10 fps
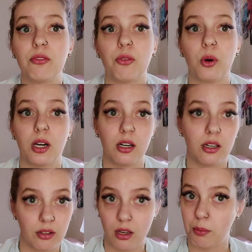for
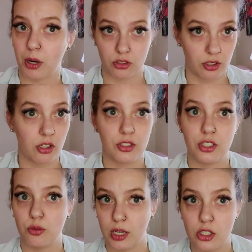a person or
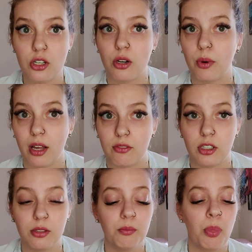situation or
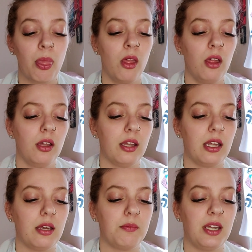whatever,
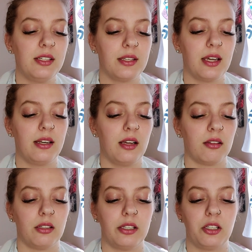it makes it a
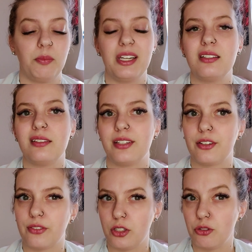little bit easier
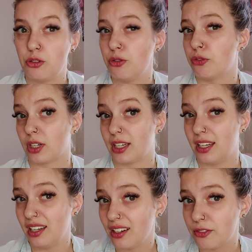for you to
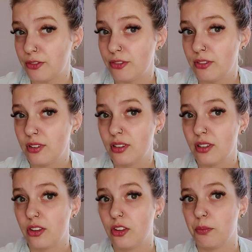forgive
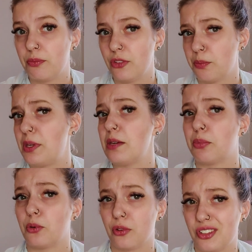the
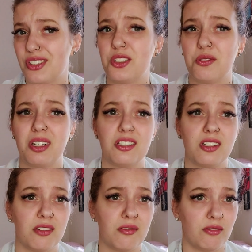people, the
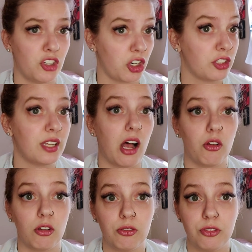situation,
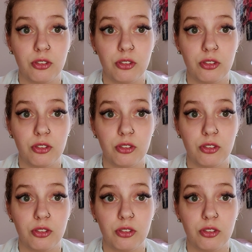yourself.